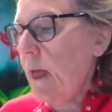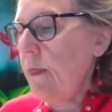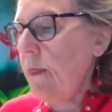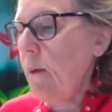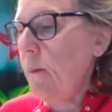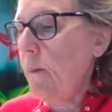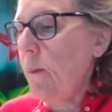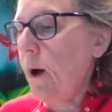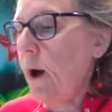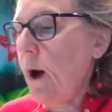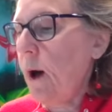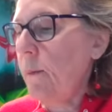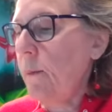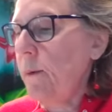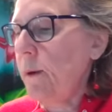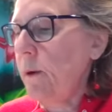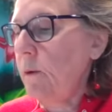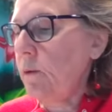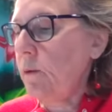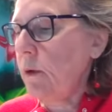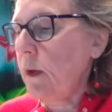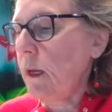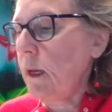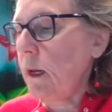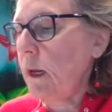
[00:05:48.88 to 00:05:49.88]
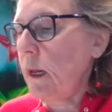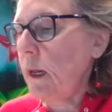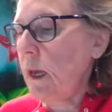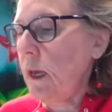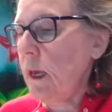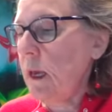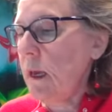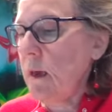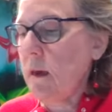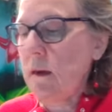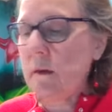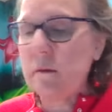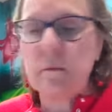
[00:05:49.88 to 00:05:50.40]
And the poppy
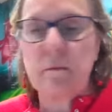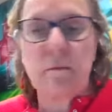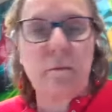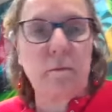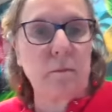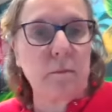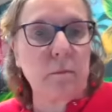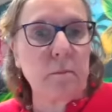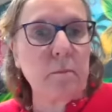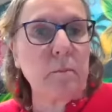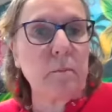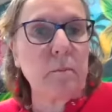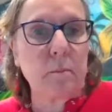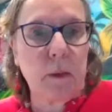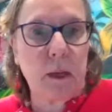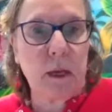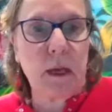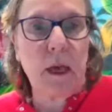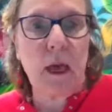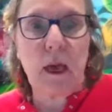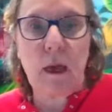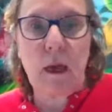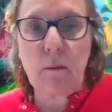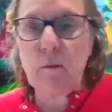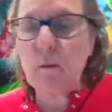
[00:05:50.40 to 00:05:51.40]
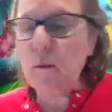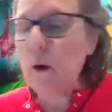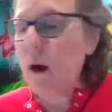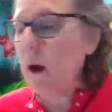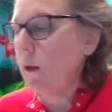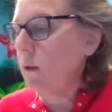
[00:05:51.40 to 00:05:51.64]
really became